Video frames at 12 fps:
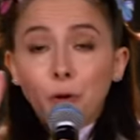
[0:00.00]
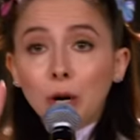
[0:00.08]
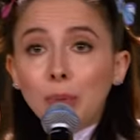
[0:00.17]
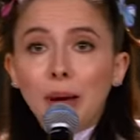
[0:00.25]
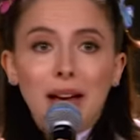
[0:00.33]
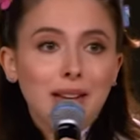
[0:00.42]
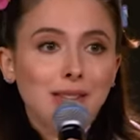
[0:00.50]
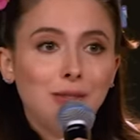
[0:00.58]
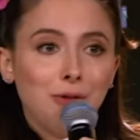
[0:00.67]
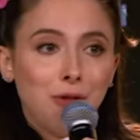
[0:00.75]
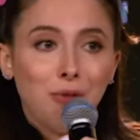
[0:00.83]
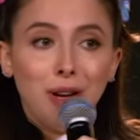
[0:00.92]
4 bags
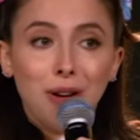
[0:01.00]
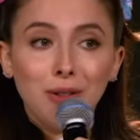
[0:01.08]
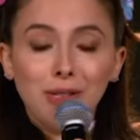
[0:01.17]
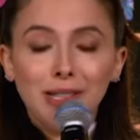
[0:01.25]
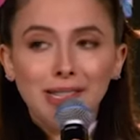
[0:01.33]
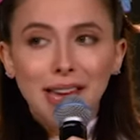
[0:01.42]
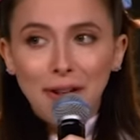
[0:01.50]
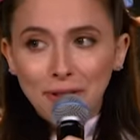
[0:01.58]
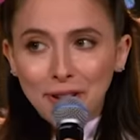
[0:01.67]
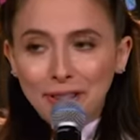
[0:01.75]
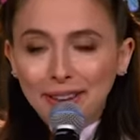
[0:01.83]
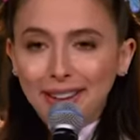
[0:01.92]
of Doritos because
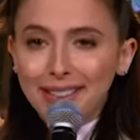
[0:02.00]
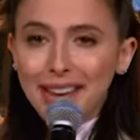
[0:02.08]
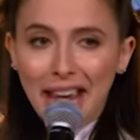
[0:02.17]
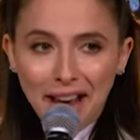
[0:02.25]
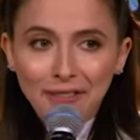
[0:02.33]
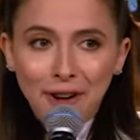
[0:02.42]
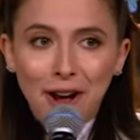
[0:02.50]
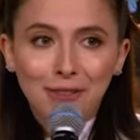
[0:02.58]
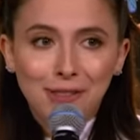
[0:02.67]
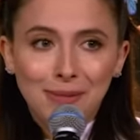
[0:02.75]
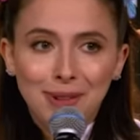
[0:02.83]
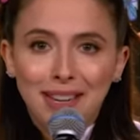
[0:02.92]
everything is half
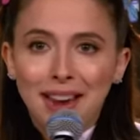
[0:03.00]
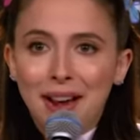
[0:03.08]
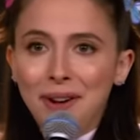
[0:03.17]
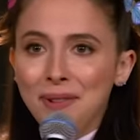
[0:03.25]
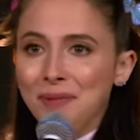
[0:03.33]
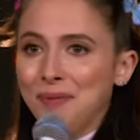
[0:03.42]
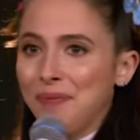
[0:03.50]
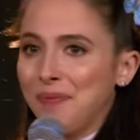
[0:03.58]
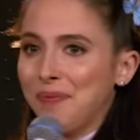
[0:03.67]
off to me now.